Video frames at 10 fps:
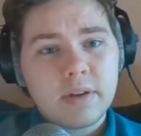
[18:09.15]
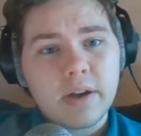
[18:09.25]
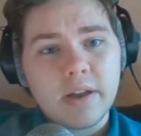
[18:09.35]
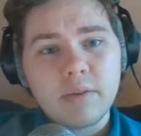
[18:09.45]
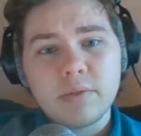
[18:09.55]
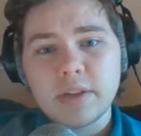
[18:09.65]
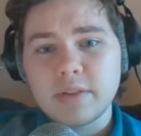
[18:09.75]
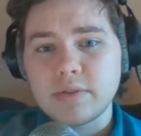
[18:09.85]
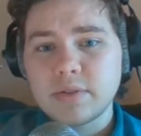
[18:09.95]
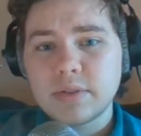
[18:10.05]
I don't think
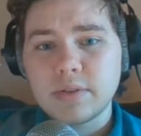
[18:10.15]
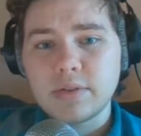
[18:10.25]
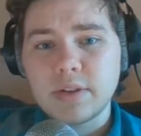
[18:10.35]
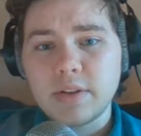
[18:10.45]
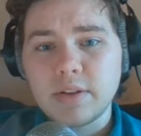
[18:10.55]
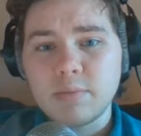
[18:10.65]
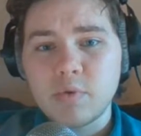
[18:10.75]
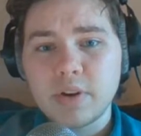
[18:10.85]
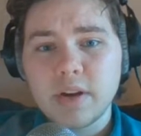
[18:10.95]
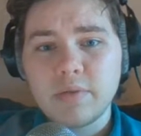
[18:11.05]
there's anything
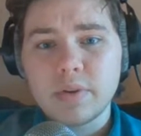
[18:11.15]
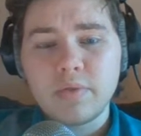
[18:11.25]
more to cover.